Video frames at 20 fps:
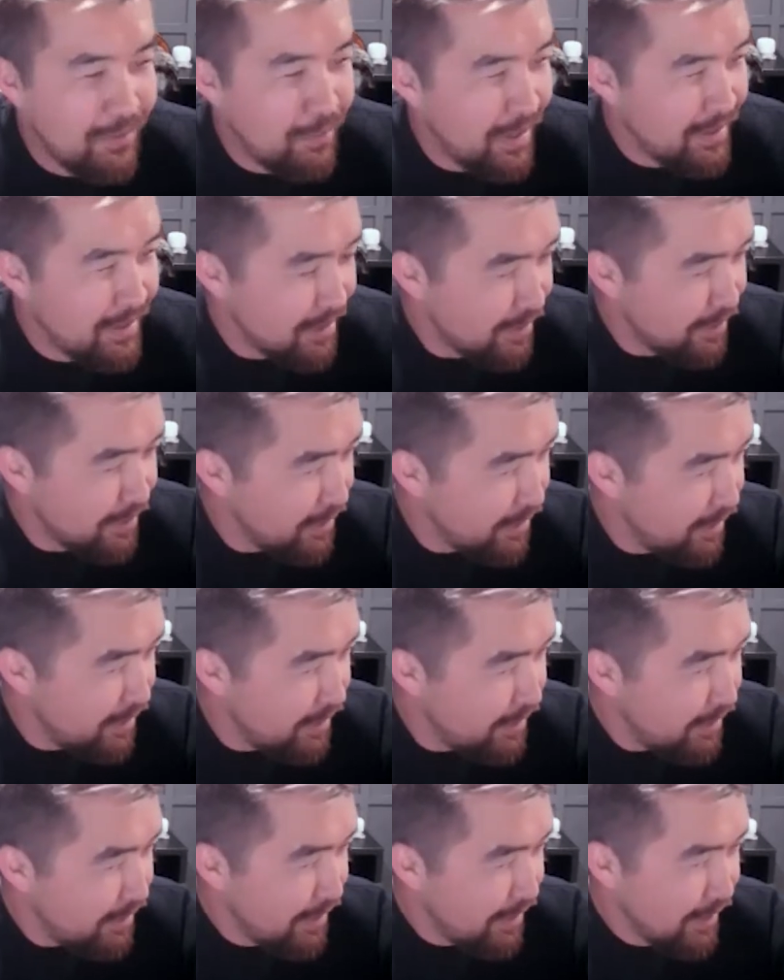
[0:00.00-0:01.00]

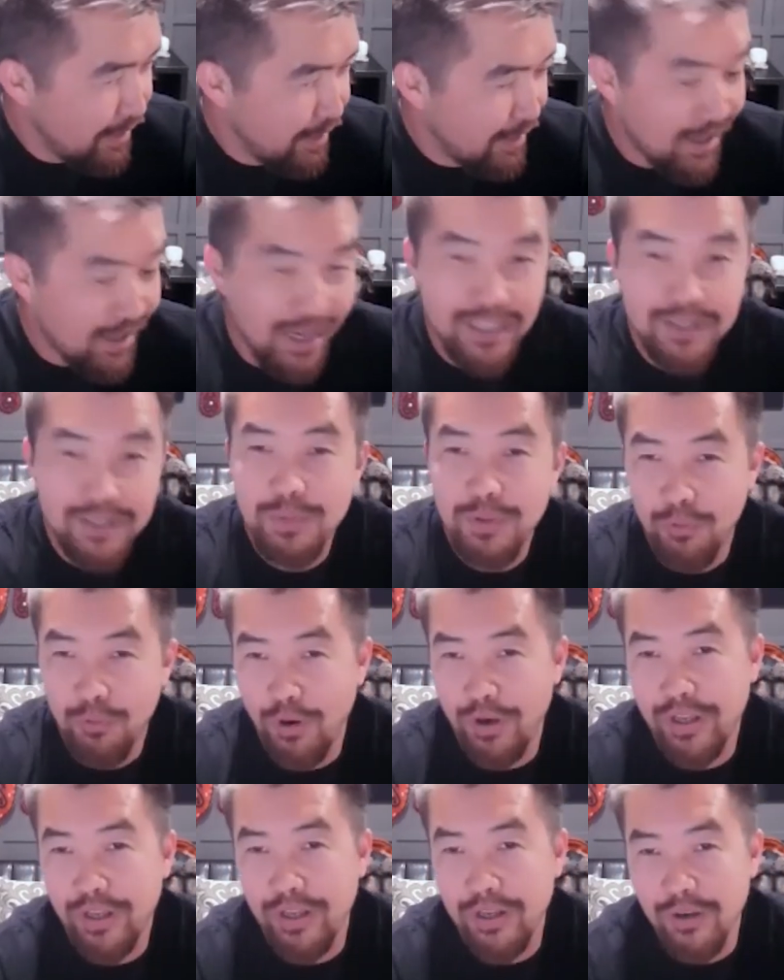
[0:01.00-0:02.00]
basically has been
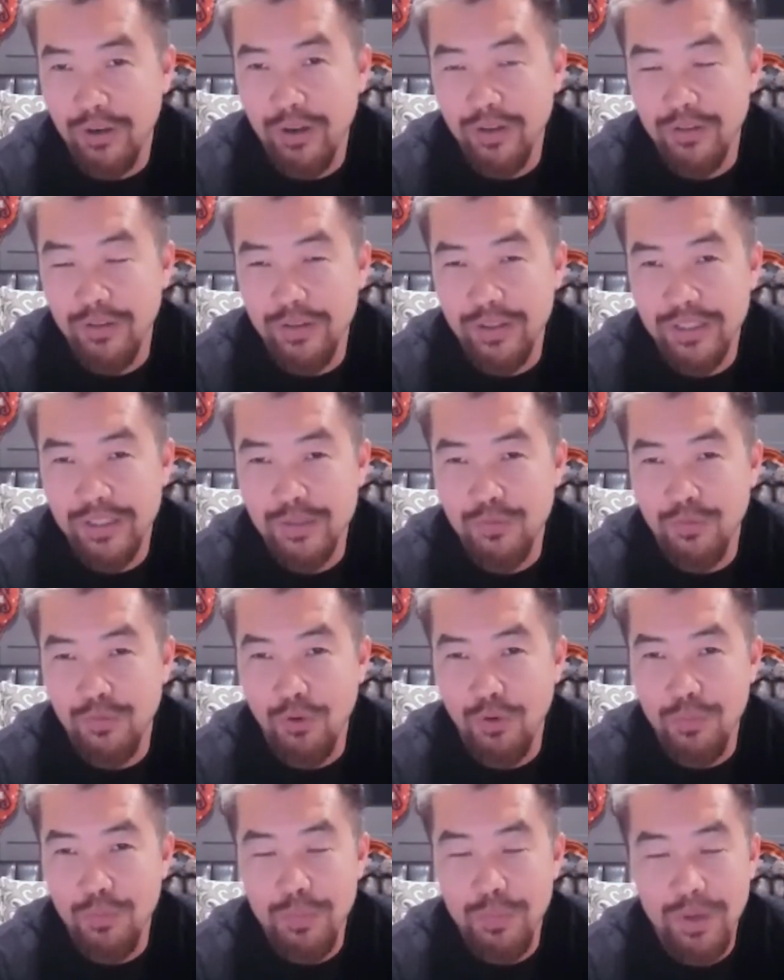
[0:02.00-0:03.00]
working on this
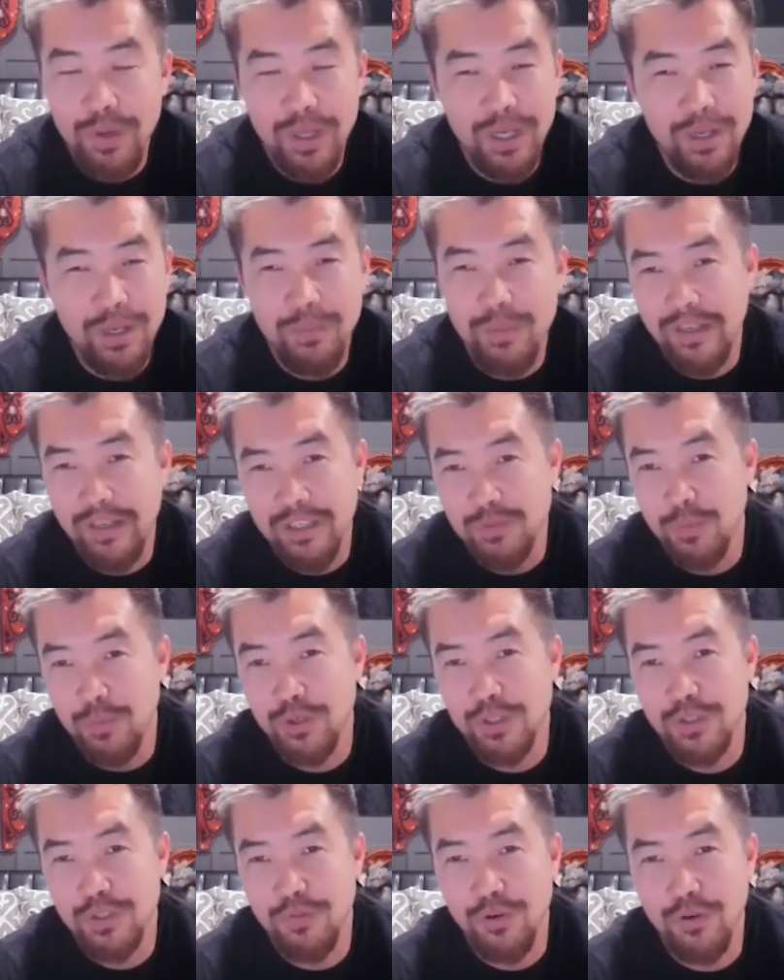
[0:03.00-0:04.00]
for many many years most
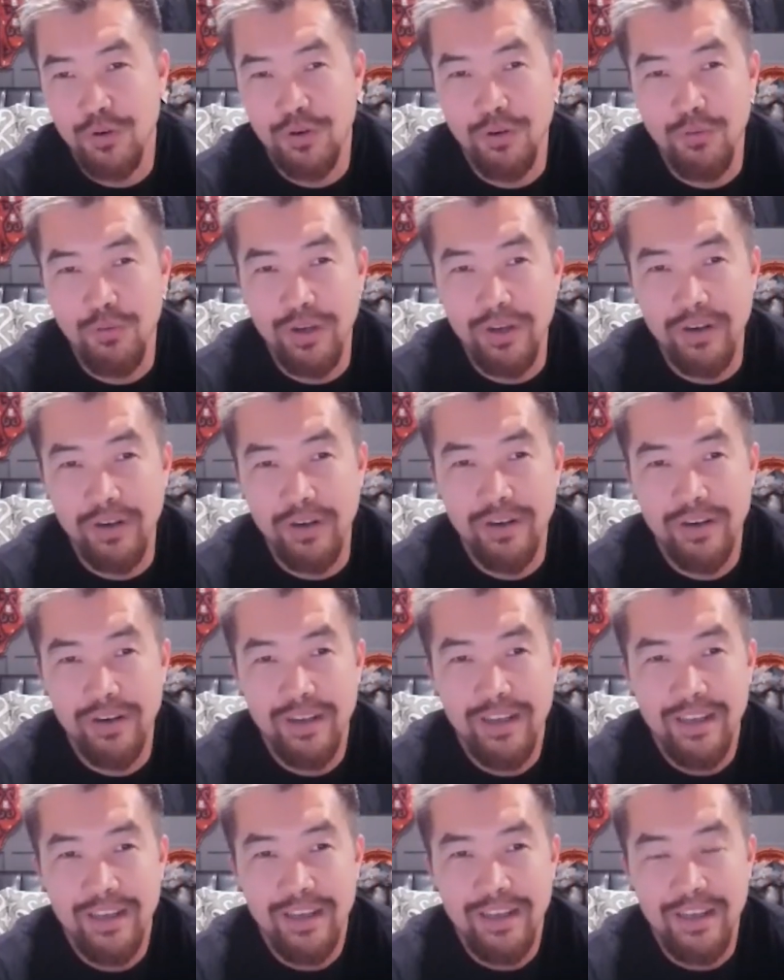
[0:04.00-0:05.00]
of her career
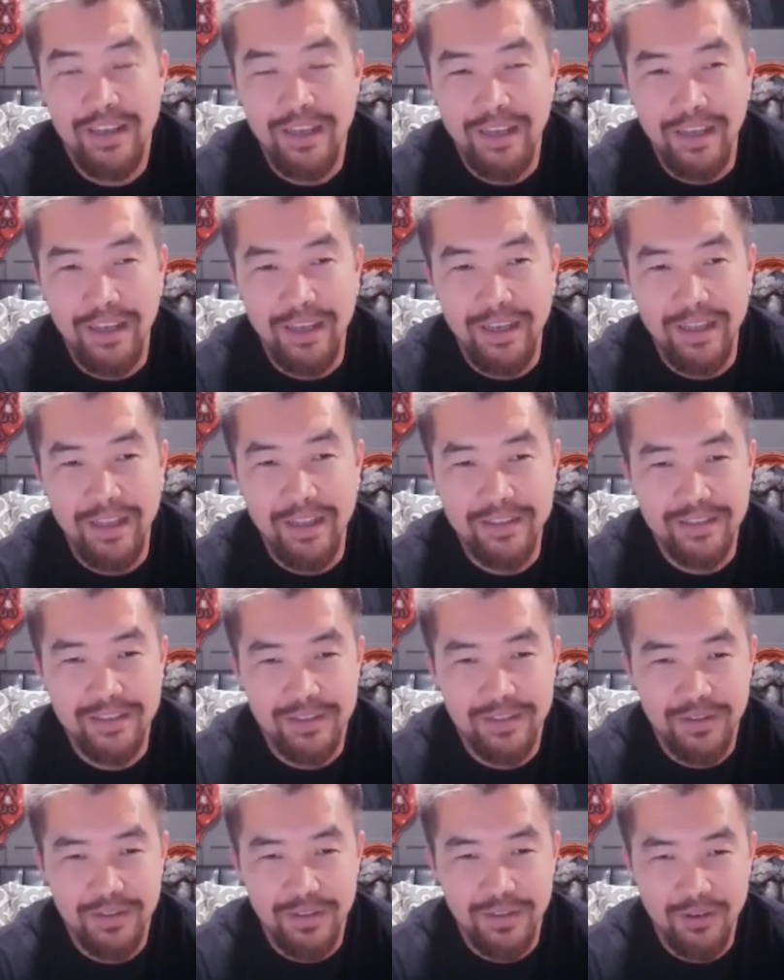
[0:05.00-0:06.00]
and
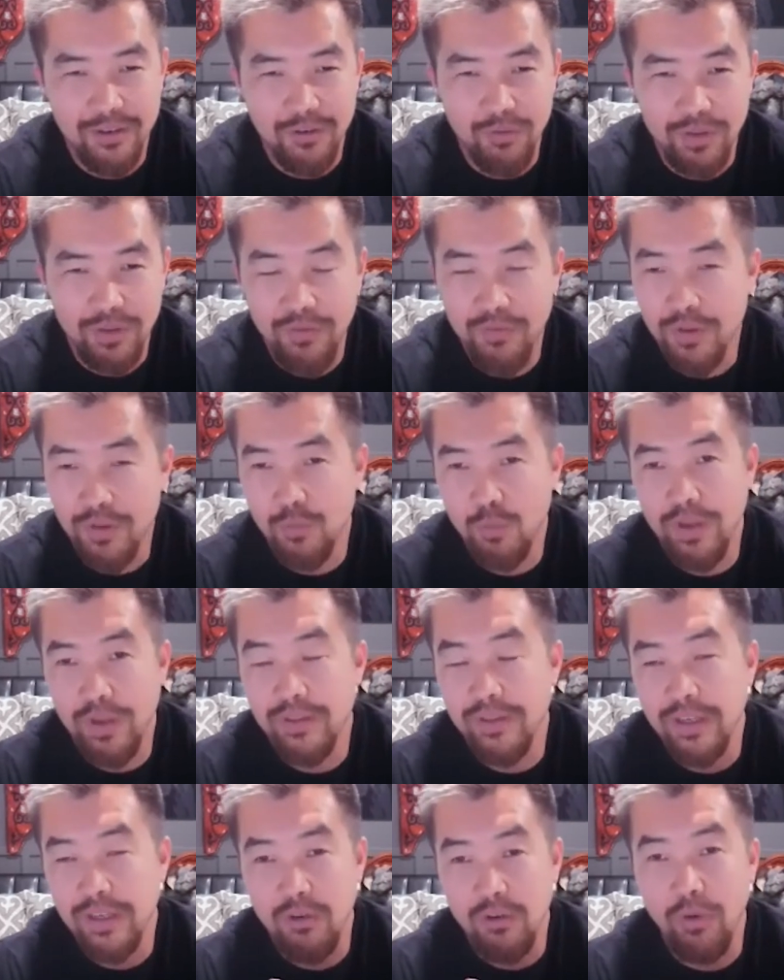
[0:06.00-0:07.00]
the even when
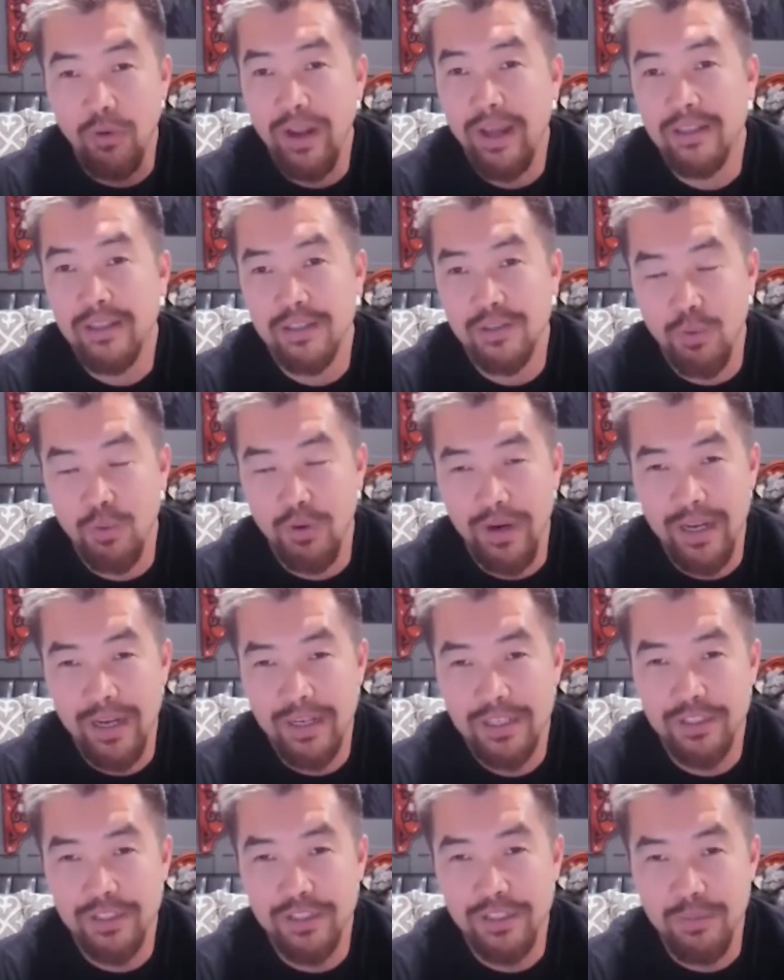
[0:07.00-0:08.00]
the grants were
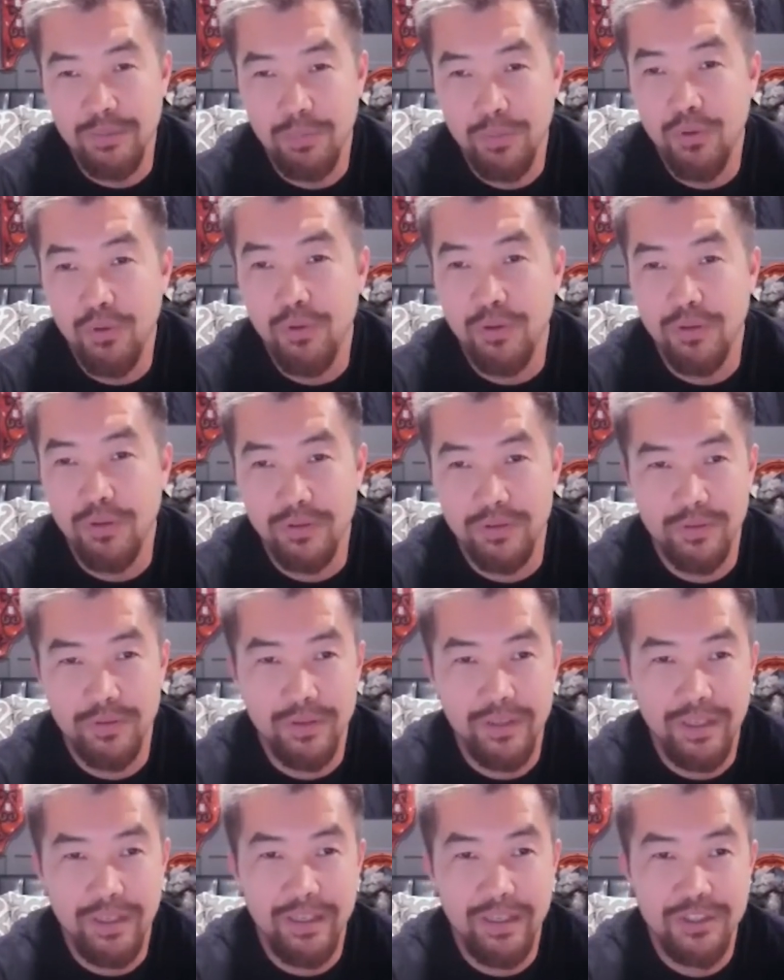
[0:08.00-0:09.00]
actually pulled
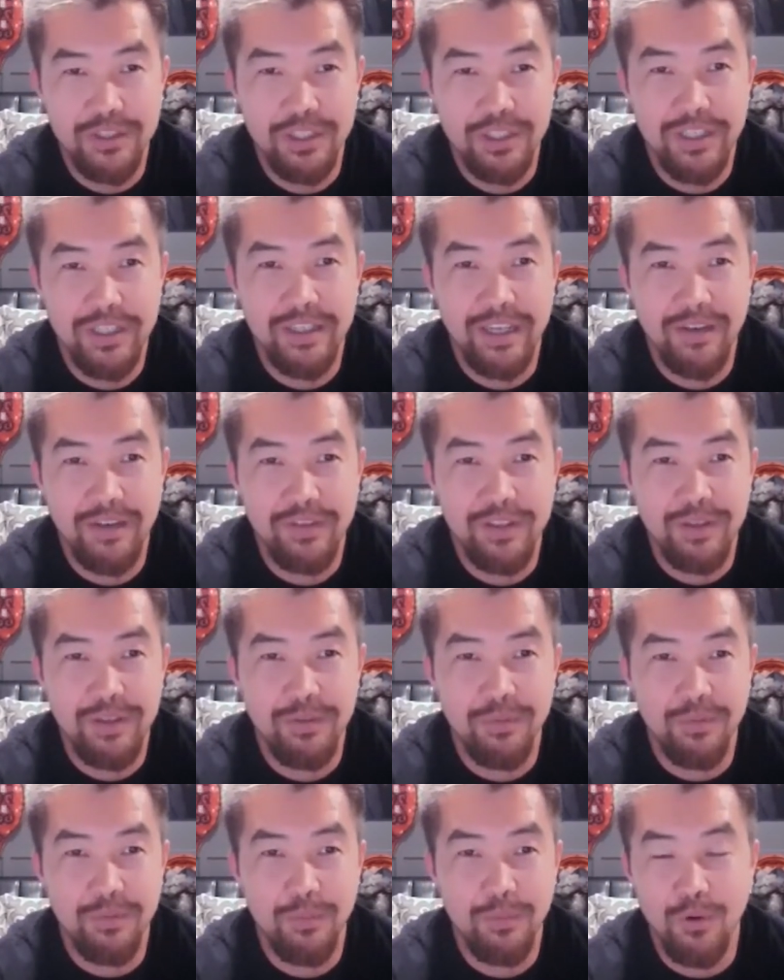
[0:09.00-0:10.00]
and she didn't have any
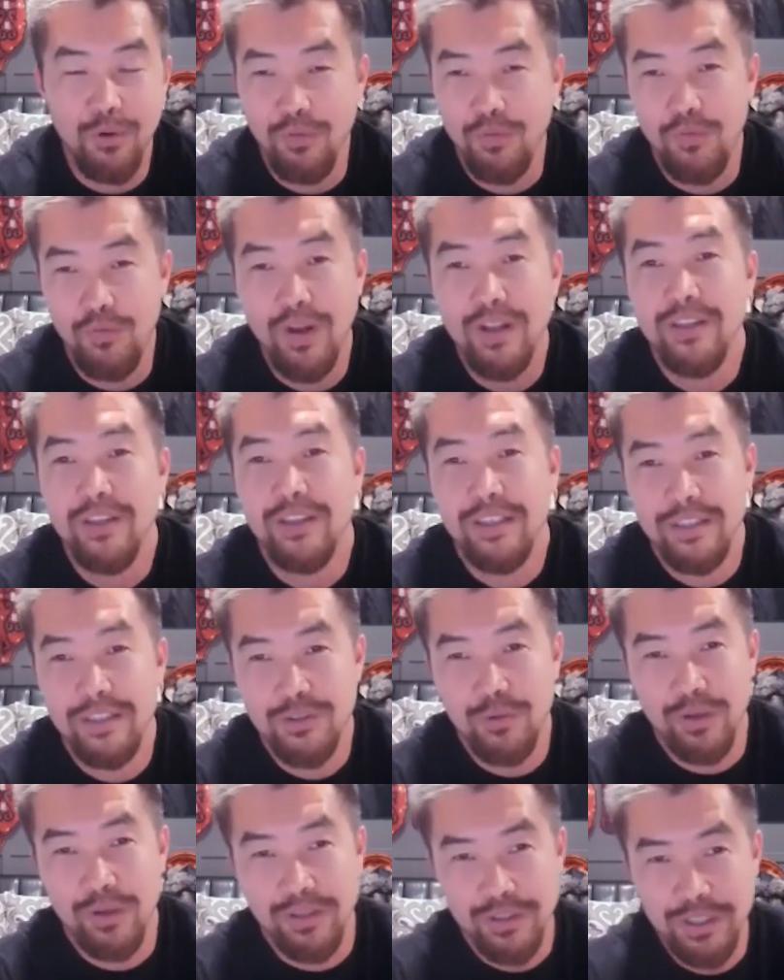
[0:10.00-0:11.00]
more funding to
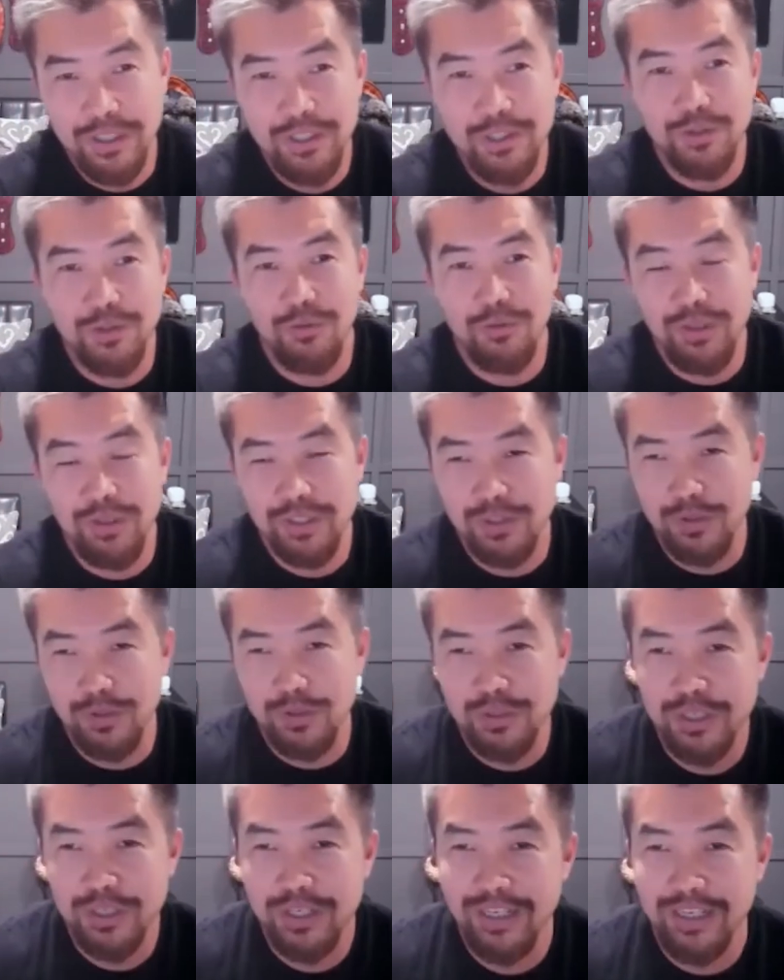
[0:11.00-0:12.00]
continue the
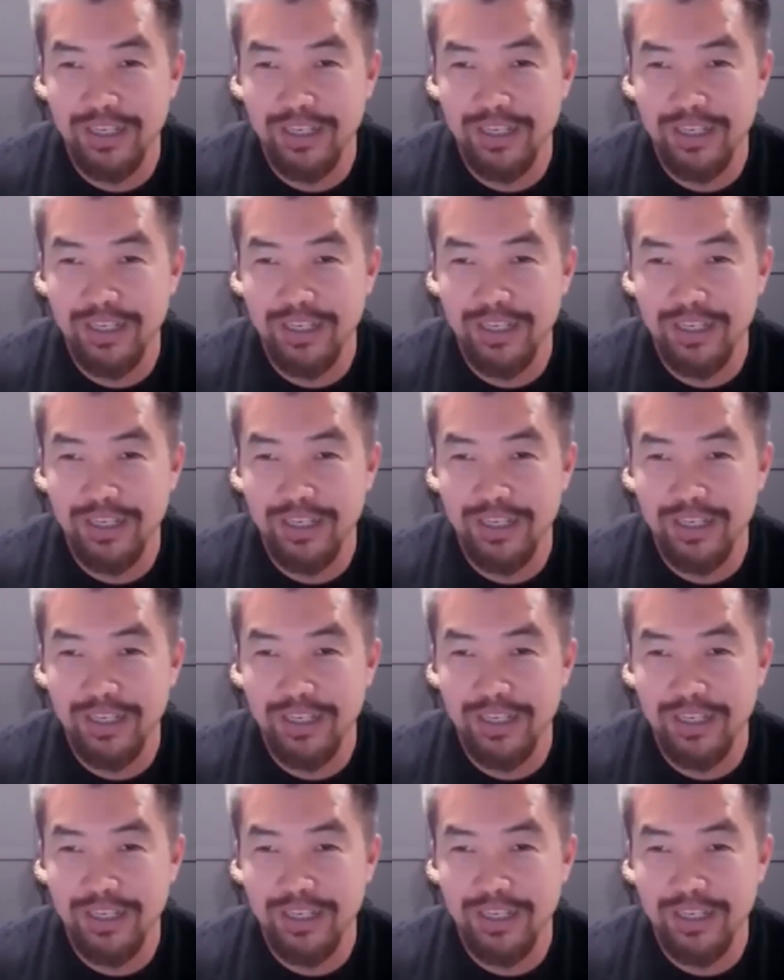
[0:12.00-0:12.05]
research